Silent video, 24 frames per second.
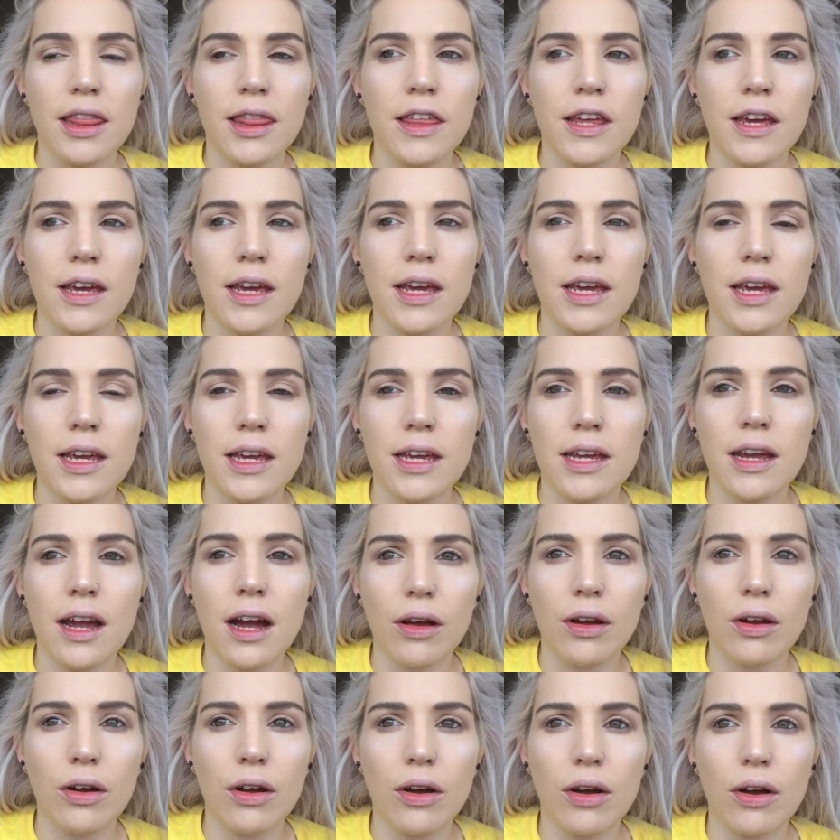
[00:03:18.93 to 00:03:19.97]
the
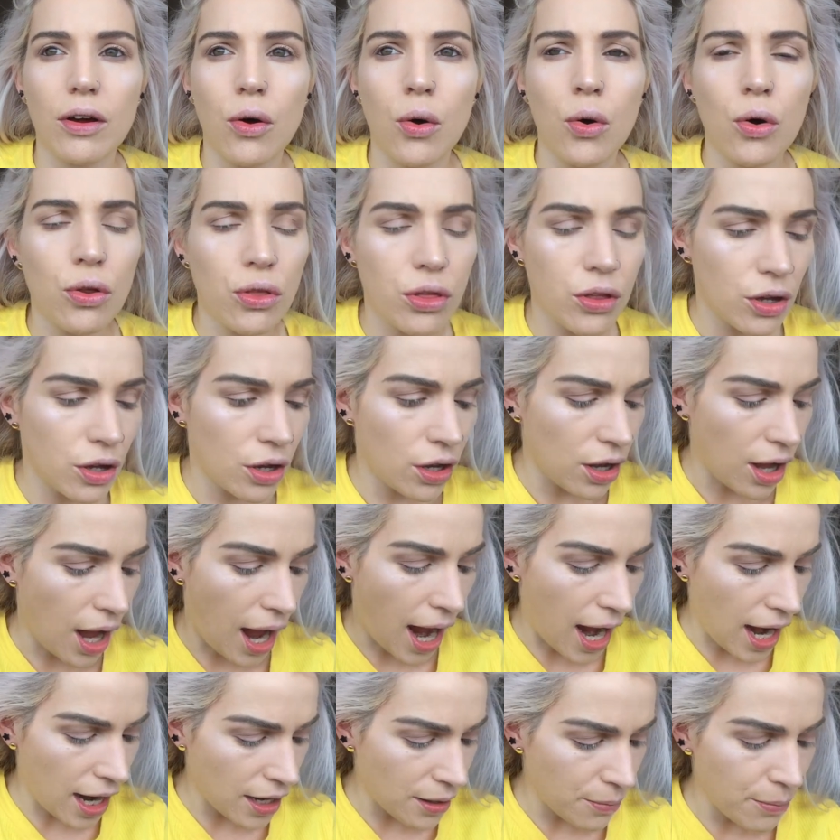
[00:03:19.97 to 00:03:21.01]
other
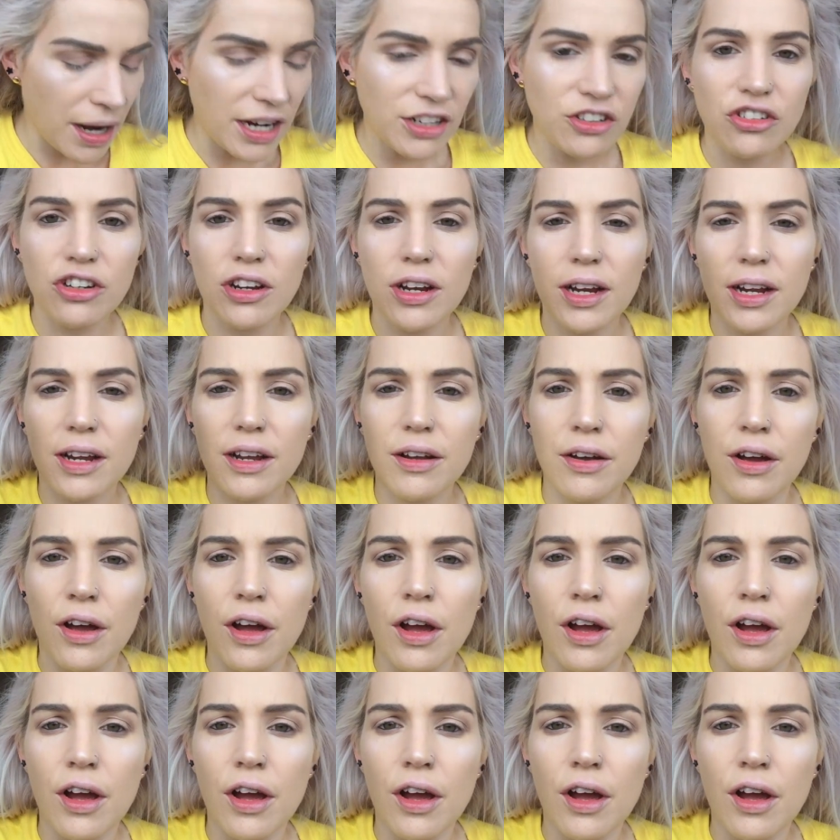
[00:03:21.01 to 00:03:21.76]
iMagic